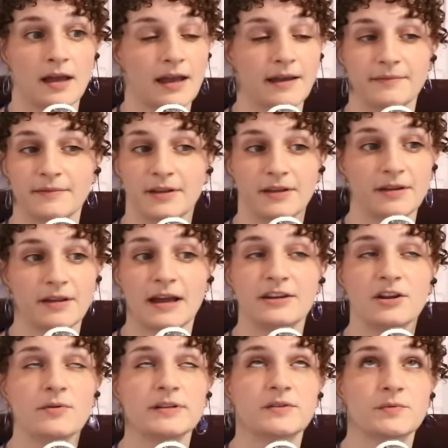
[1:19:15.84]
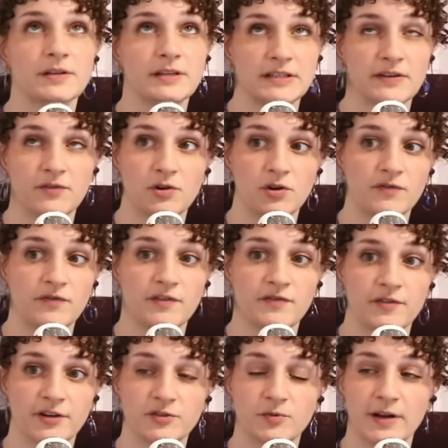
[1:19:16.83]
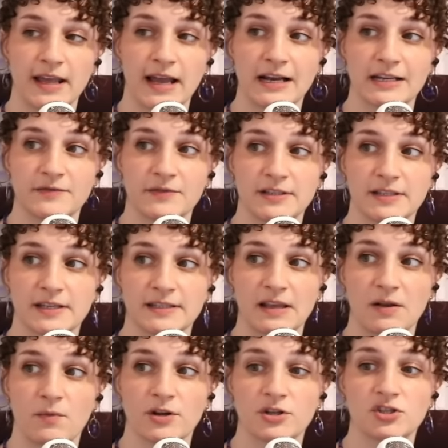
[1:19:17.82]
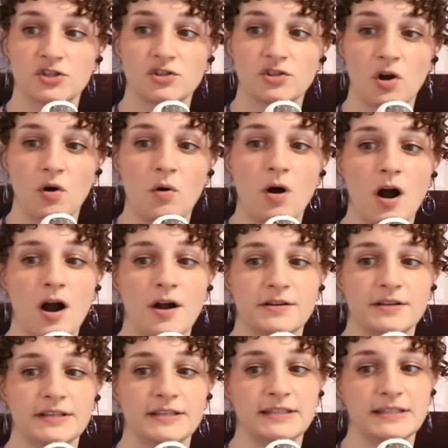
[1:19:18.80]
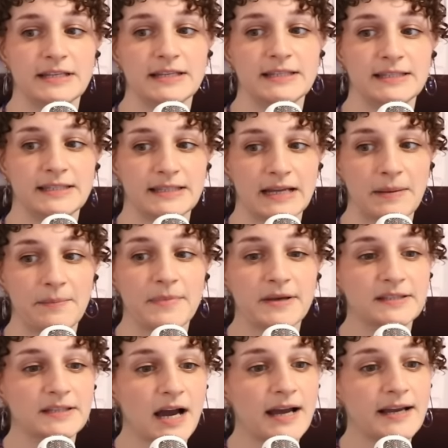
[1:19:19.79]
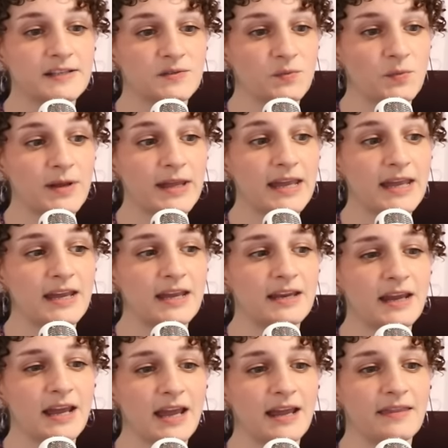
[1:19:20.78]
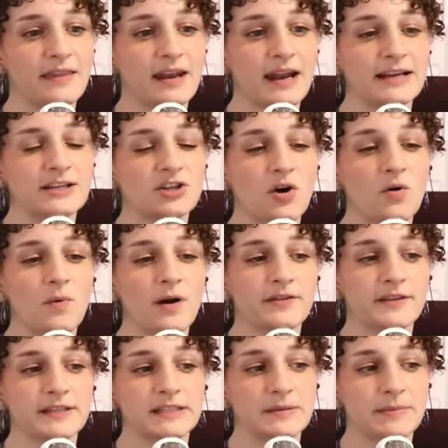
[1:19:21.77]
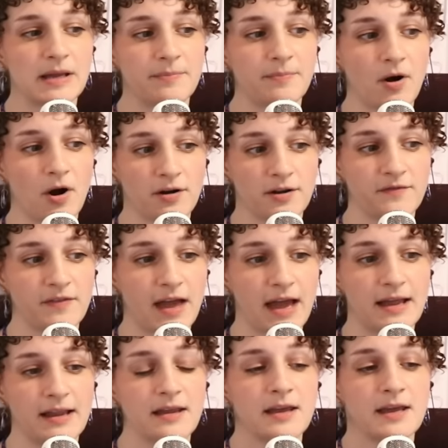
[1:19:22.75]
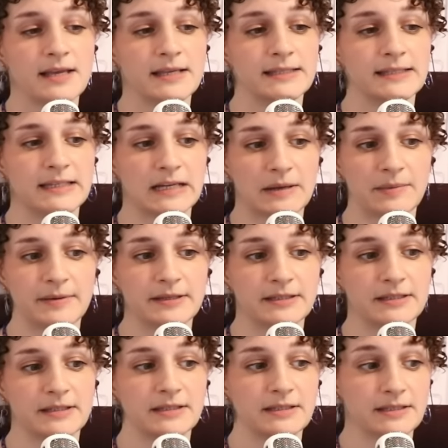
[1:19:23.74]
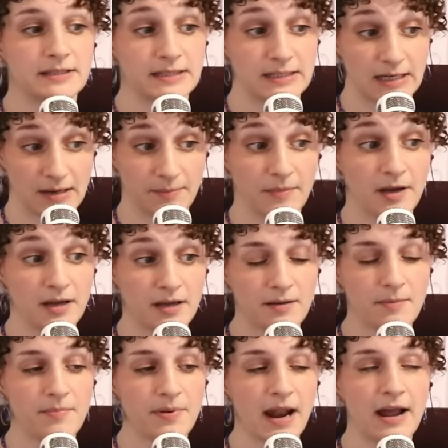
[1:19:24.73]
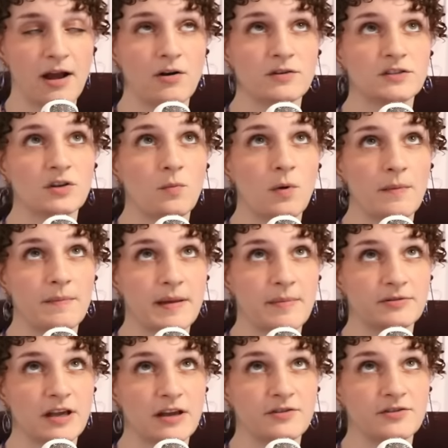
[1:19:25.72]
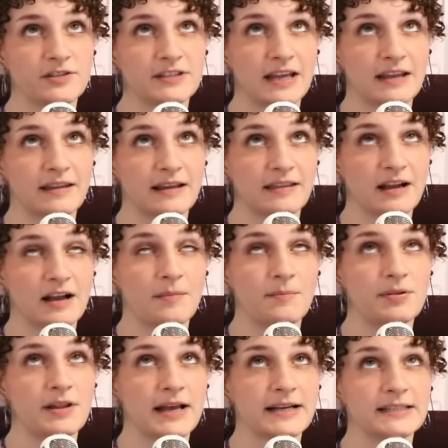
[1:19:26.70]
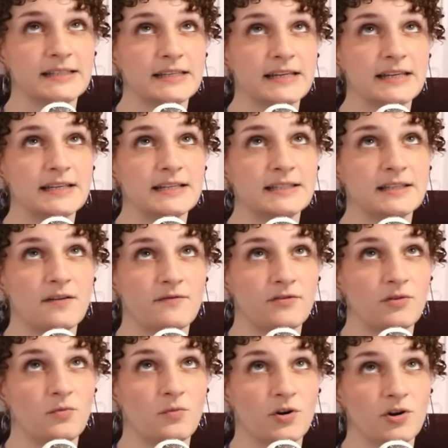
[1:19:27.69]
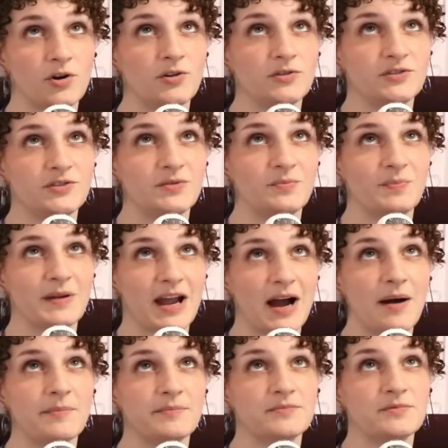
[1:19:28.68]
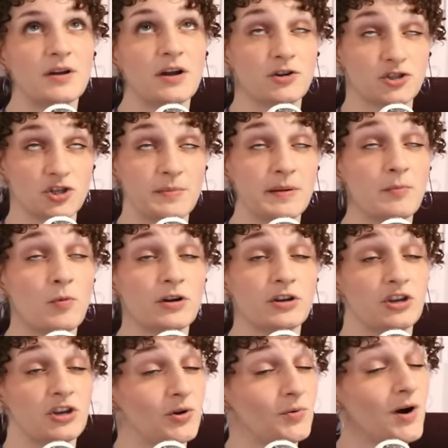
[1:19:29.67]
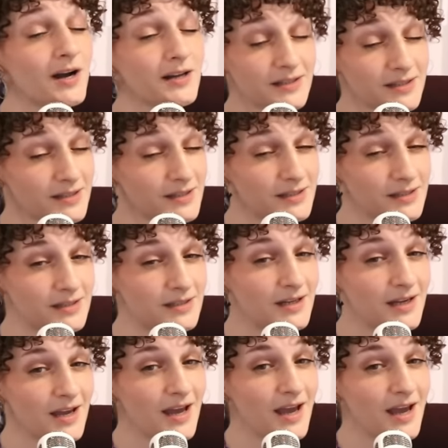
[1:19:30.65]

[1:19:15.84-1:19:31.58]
yeah. I know it's really difficult for 420 activists because they work so hard to destigmatize weed. And then I don't want this to be a part of that stigma stigma but i also want people to understand like the complexities of the world become or should be more nuanced